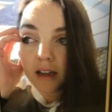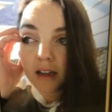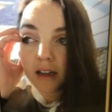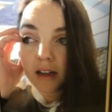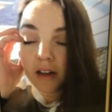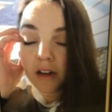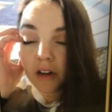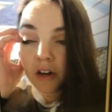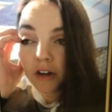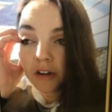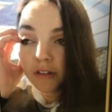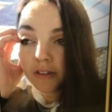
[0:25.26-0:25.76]

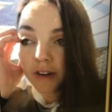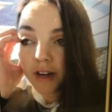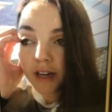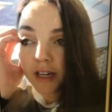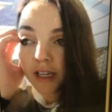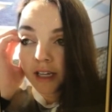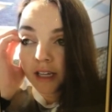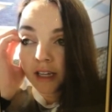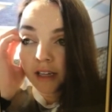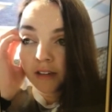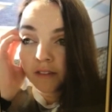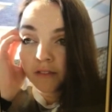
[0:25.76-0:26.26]

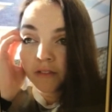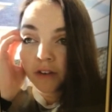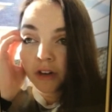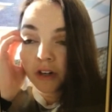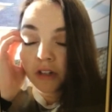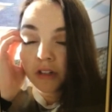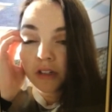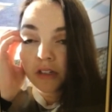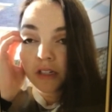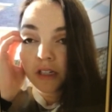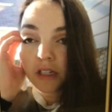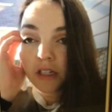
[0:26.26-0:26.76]
nerve-wracking at
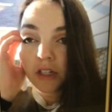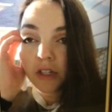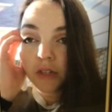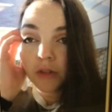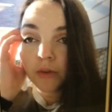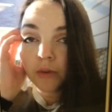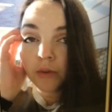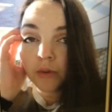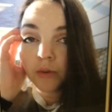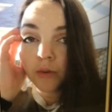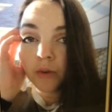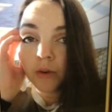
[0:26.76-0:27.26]
first, and
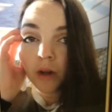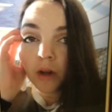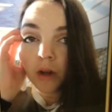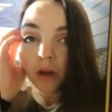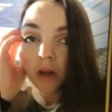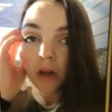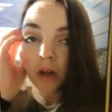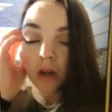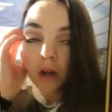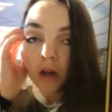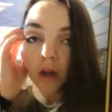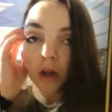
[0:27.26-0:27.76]
you
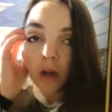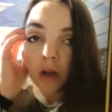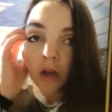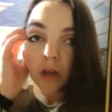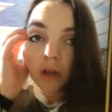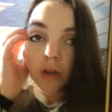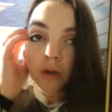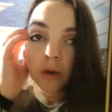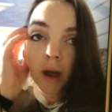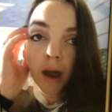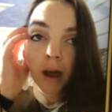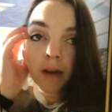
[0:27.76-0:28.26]

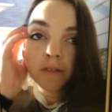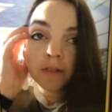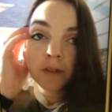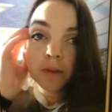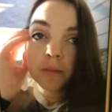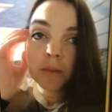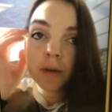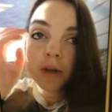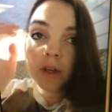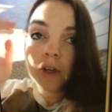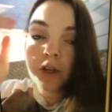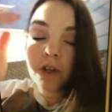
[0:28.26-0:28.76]
have to
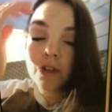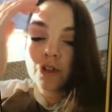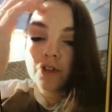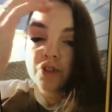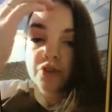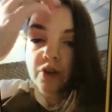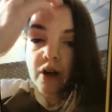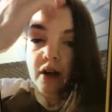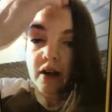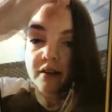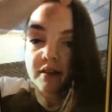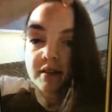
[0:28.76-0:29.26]
put your
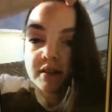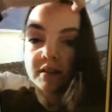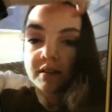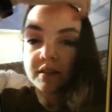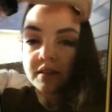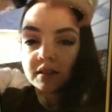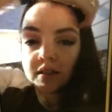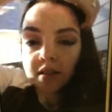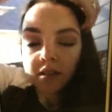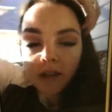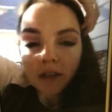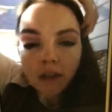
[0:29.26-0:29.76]

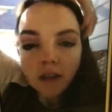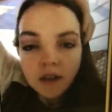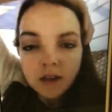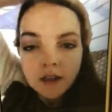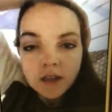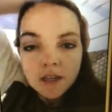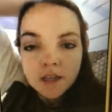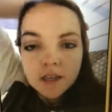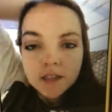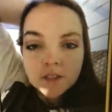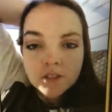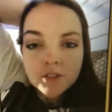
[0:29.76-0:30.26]
trust
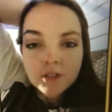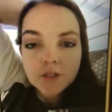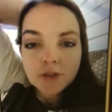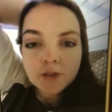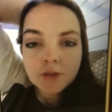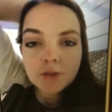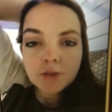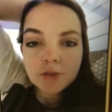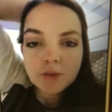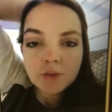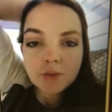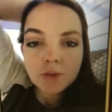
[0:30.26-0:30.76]

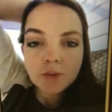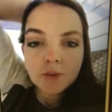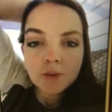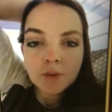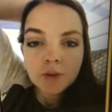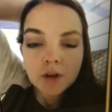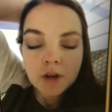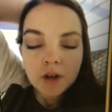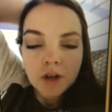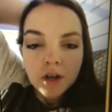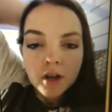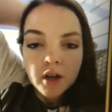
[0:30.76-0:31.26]
into
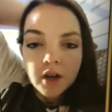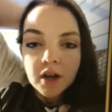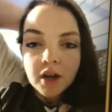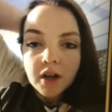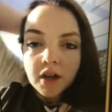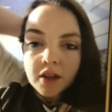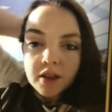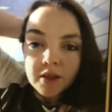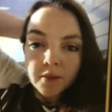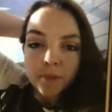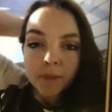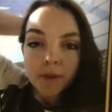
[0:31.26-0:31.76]

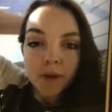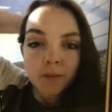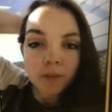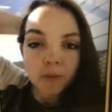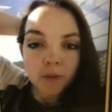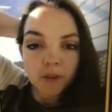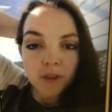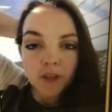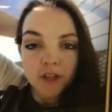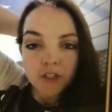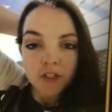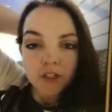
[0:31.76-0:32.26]
the people
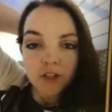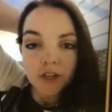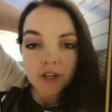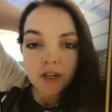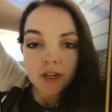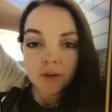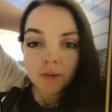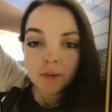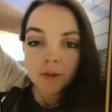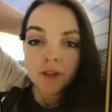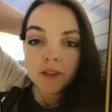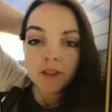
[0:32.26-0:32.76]
that you're in
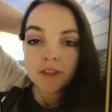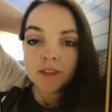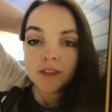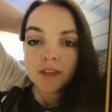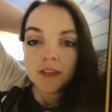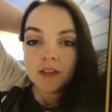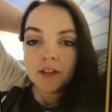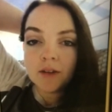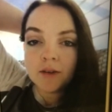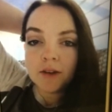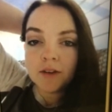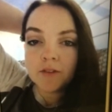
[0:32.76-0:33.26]
it with,
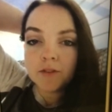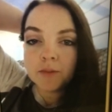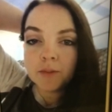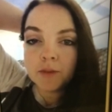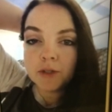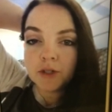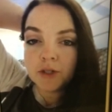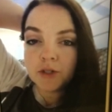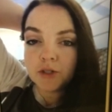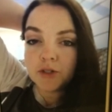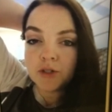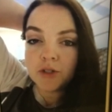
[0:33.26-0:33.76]
and you have to
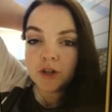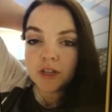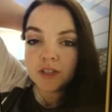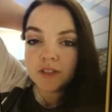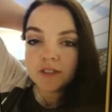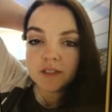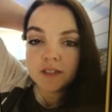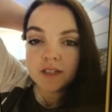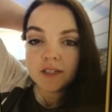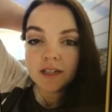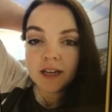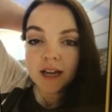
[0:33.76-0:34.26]
put your
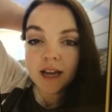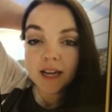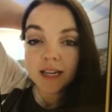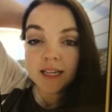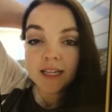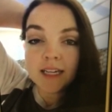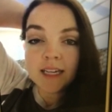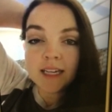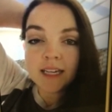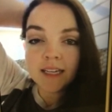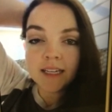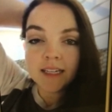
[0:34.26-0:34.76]
trust into
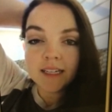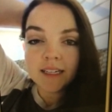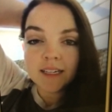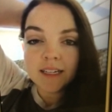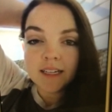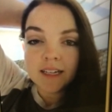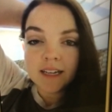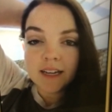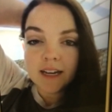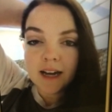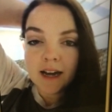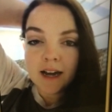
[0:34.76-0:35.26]
Heidi,
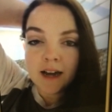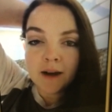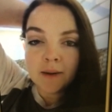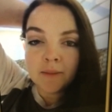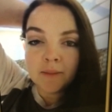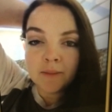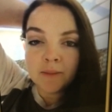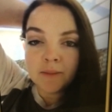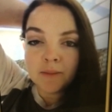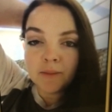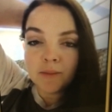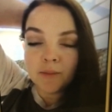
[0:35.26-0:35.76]

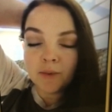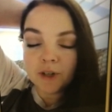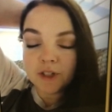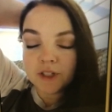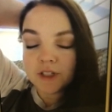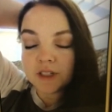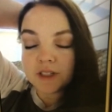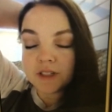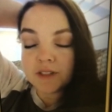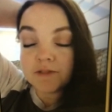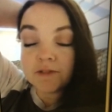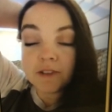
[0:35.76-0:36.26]

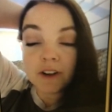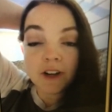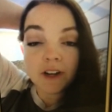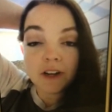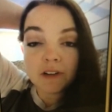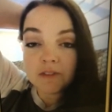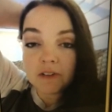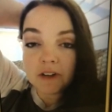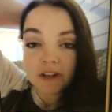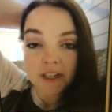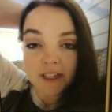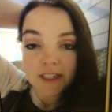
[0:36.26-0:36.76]
which is
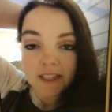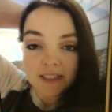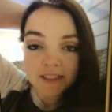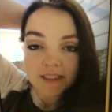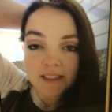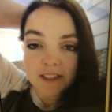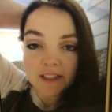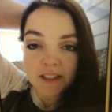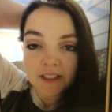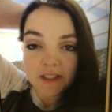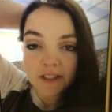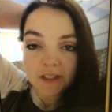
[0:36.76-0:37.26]
very, very
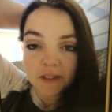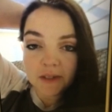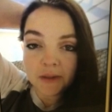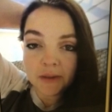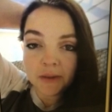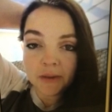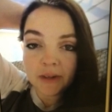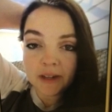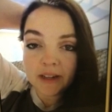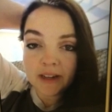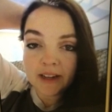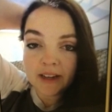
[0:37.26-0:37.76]
easy to
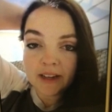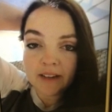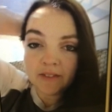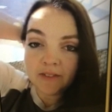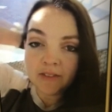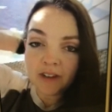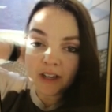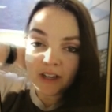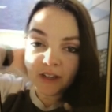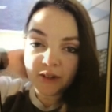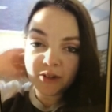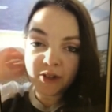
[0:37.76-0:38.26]
do, and I
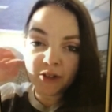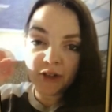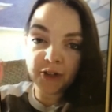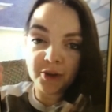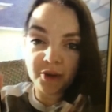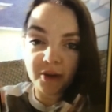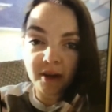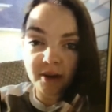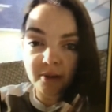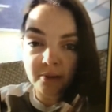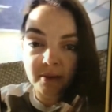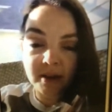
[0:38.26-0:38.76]
invite you to do
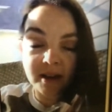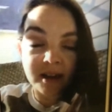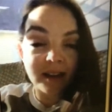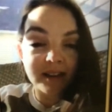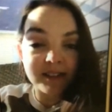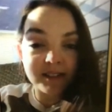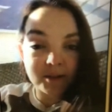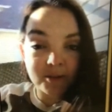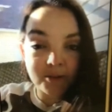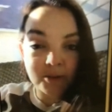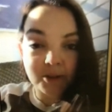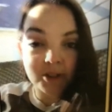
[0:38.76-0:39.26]
it
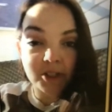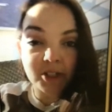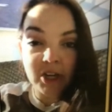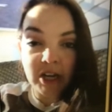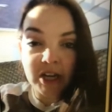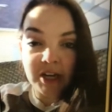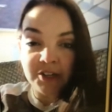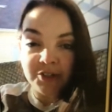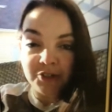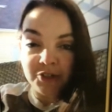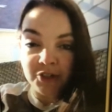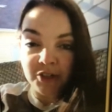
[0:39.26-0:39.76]
because it will
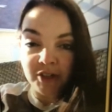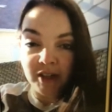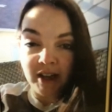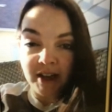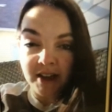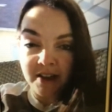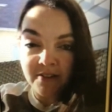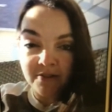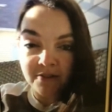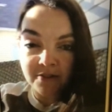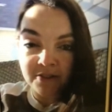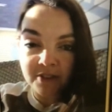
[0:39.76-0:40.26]
change your
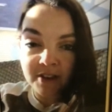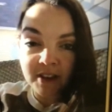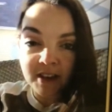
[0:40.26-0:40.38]
life.